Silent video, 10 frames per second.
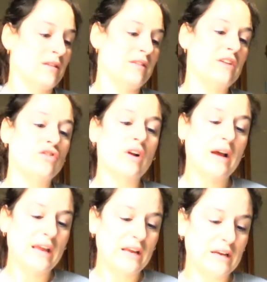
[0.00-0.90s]
than
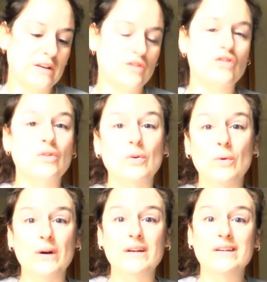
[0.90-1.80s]
trying
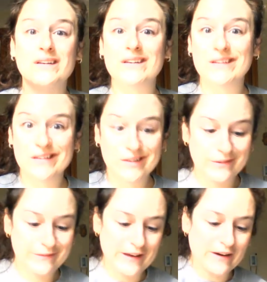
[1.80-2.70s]
to
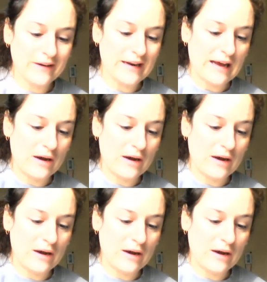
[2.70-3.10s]
figure it